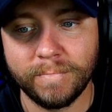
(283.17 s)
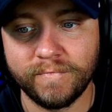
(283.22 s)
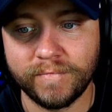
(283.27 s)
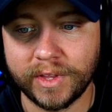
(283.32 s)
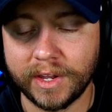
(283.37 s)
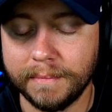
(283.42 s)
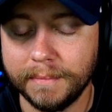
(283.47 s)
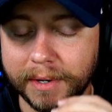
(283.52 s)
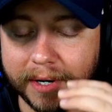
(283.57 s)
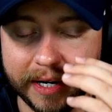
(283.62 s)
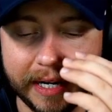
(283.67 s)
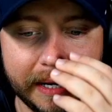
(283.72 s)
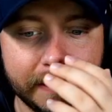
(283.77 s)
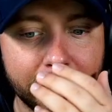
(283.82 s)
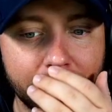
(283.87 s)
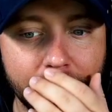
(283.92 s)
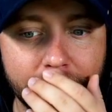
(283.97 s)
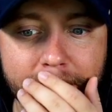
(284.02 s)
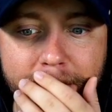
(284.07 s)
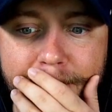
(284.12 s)
I'm going to need a
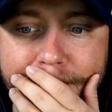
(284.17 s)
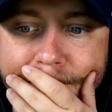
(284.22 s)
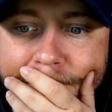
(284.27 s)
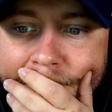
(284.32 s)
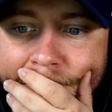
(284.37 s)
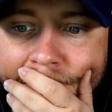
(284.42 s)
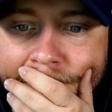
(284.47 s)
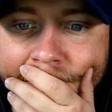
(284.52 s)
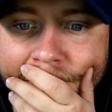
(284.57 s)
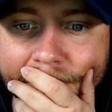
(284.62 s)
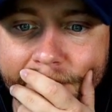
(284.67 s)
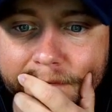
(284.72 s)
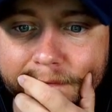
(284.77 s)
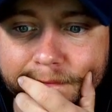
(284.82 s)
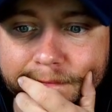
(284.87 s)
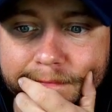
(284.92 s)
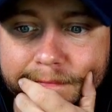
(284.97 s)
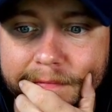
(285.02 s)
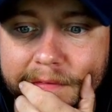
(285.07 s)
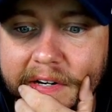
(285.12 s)
moment.
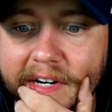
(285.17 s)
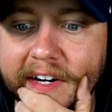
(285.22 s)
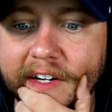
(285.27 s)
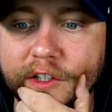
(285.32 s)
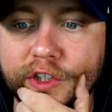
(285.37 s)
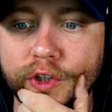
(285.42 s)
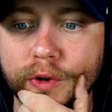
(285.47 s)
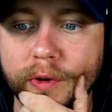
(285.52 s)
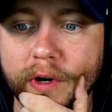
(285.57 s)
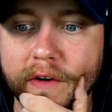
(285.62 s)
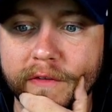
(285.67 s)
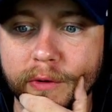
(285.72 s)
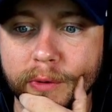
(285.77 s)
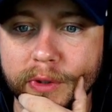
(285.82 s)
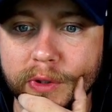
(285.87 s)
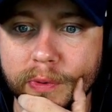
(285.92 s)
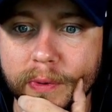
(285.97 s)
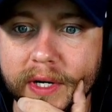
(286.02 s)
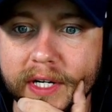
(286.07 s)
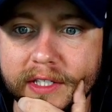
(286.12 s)
I need to chew it over with
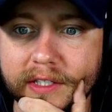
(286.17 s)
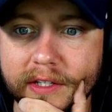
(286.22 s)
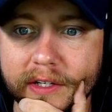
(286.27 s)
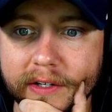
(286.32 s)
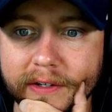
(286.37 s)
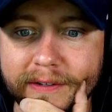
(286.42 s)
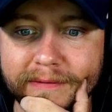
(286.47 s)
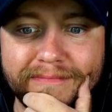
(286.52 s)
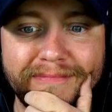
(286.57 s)
Twix, dude.